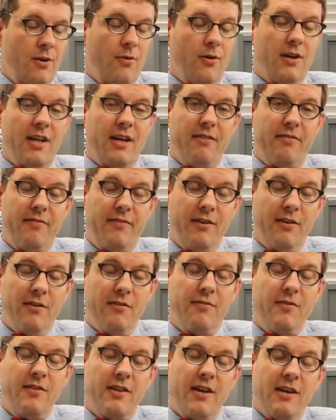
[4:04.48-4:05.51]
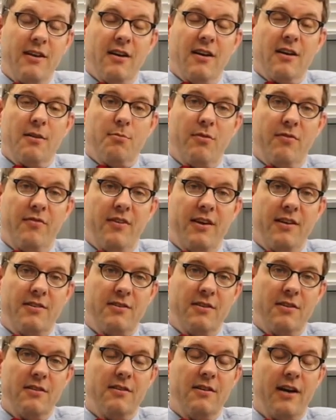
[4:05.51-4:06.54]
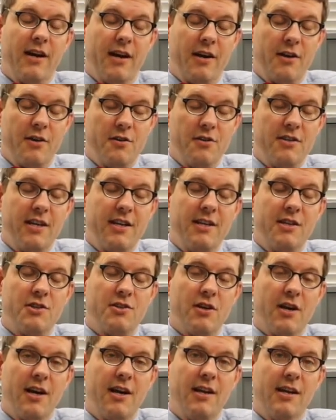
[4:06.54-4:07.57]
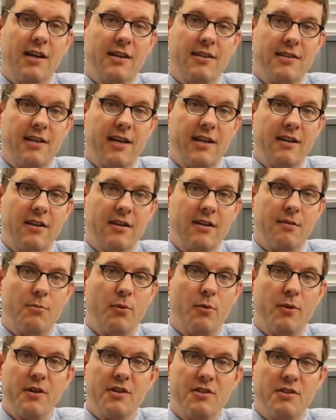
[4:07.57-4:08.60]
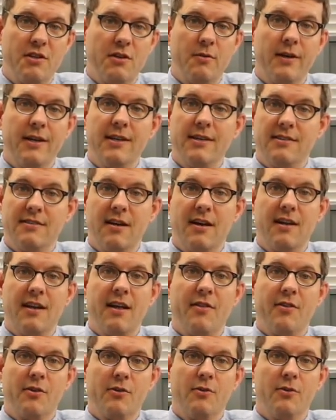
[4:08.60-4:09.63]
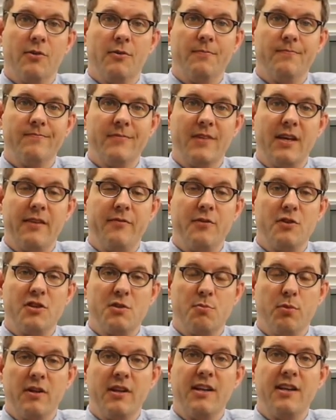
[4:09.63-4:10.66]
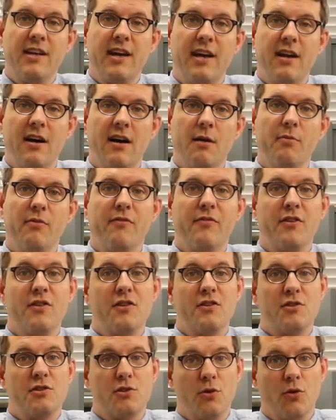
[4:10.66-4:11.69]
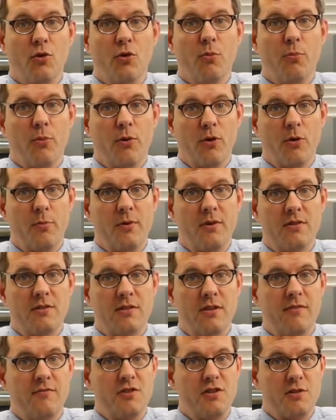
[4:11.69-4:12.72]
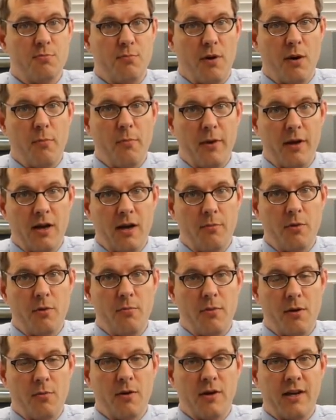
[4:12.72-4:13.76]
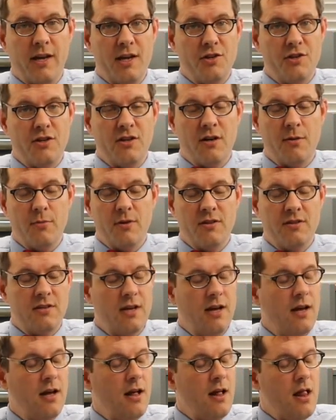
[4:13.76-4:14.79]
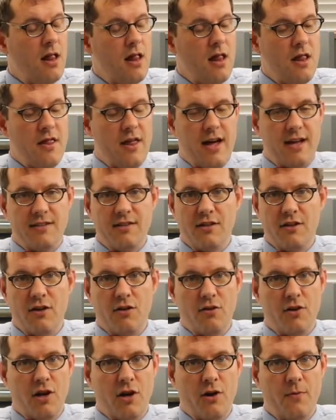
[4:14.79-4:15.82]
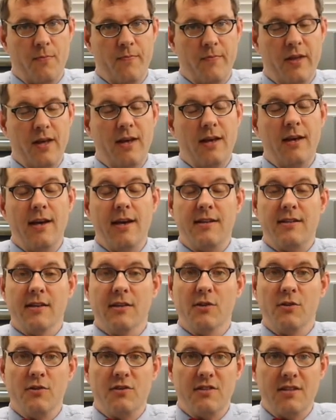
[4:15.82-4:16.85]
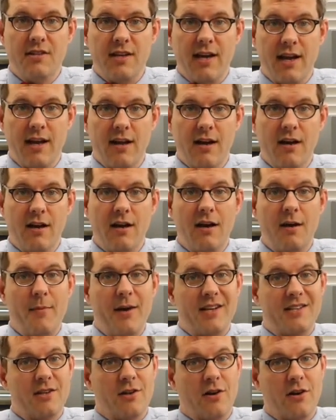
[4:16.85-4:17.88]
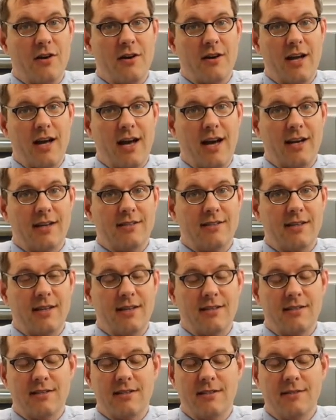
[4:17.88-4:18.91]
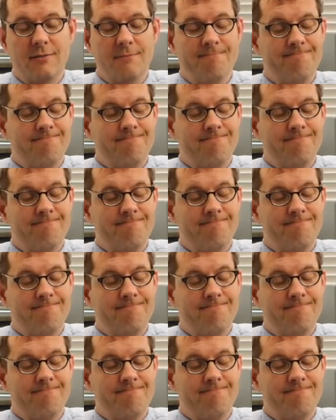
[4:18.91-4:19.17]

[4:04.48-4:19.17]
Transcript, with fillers: Well, I feel for that young professor. I understand he's trying to get tenure, but what he's doing is not ethical. If you're splitting data up for the sole purpose of just bumping up your publication numbers, that's a no-no. It dilutes the data, it makes it harder to access,